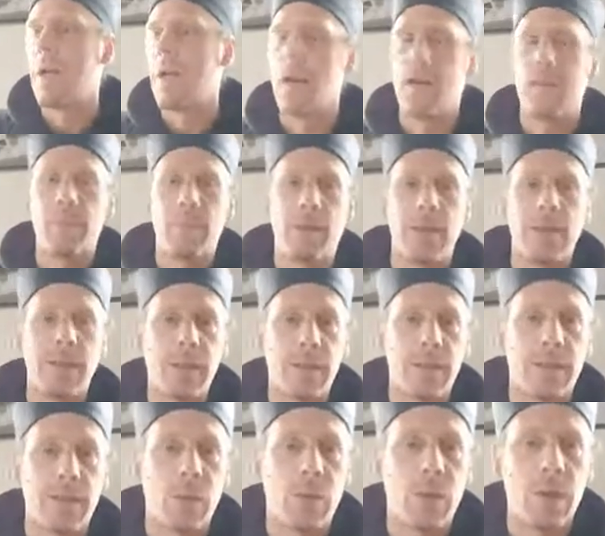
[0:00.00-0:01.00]
Everybody
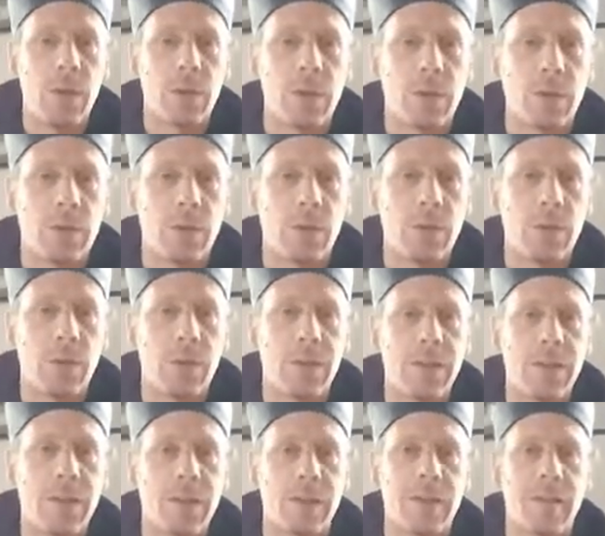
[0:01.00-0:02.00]
like they want,
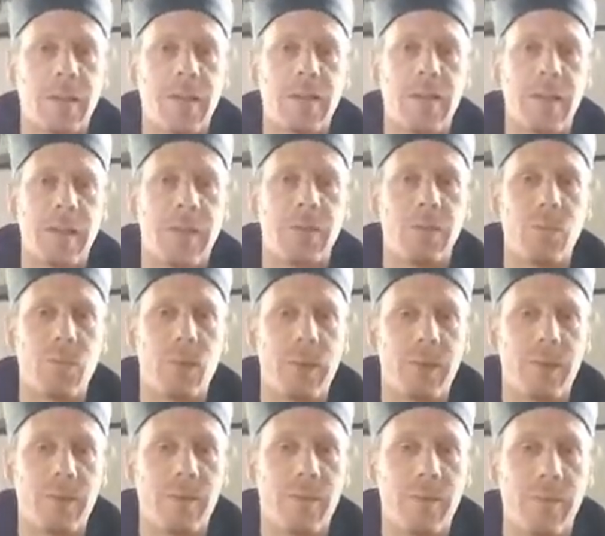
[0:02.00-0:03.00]
I just say what
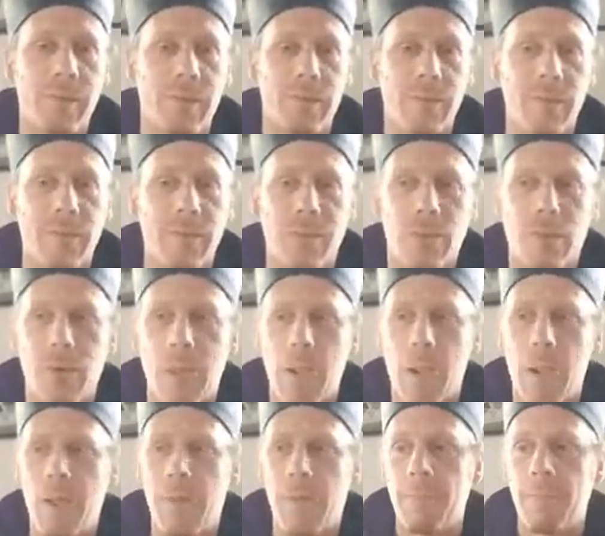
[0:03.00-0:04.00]
I think. Yeah,
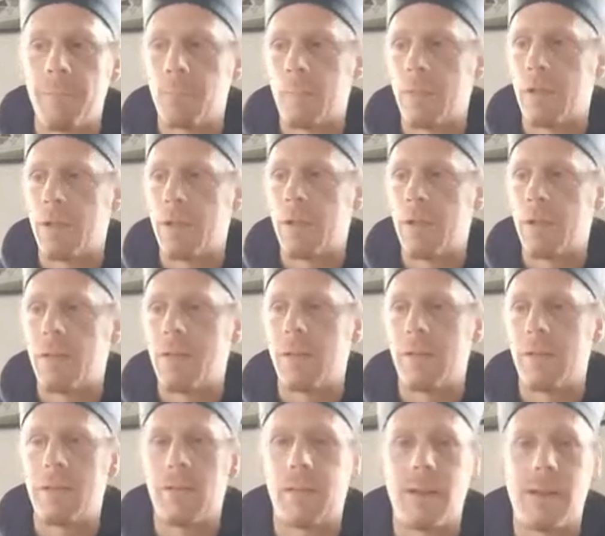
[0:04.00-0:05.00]

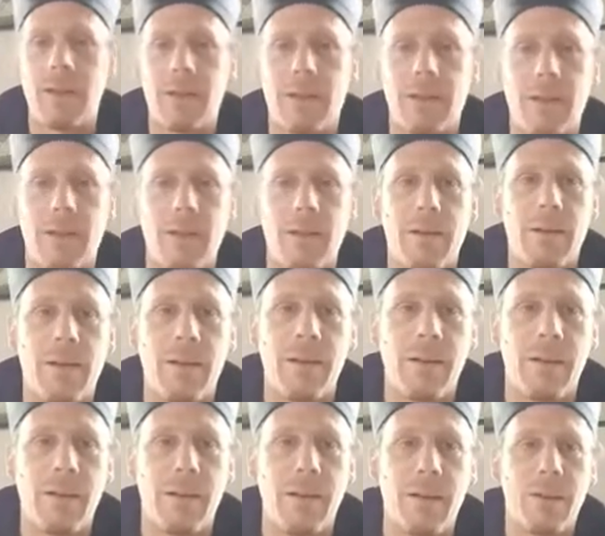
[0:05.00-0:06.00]
it's like
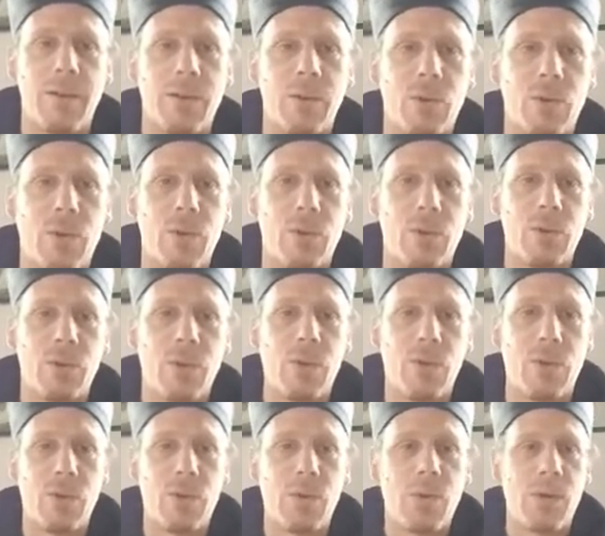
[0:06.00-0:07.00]
you don't
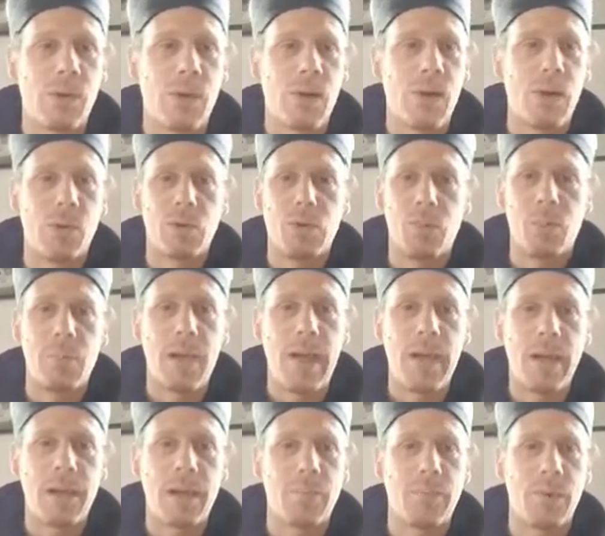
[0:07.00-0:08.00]
know how to
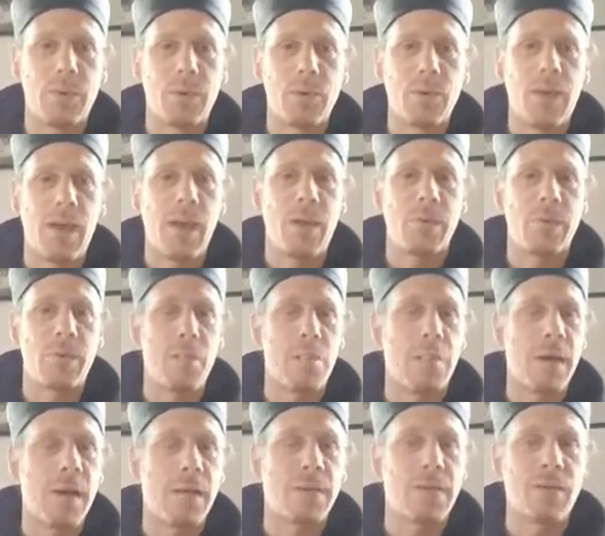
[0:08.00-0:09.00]
bake, but you have the
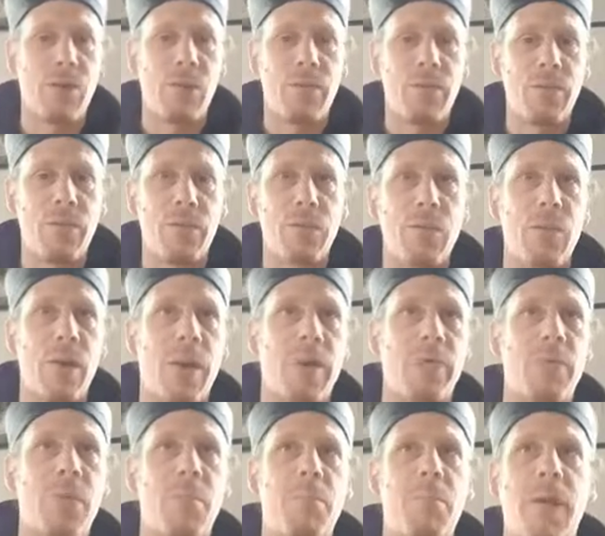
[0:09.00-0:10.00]
best oven, you
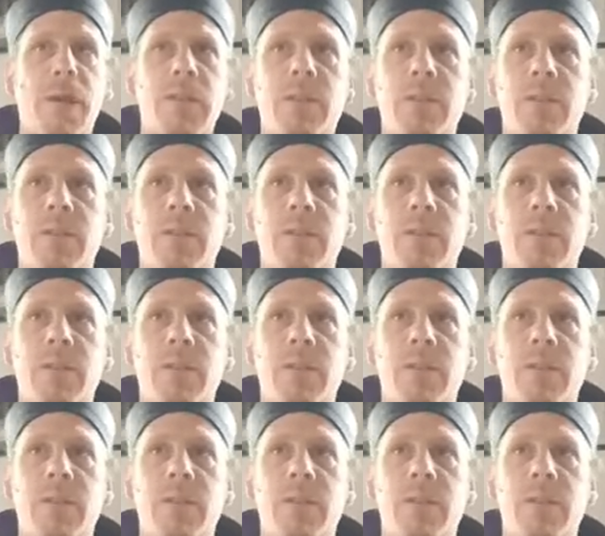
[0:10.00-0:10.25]
have the best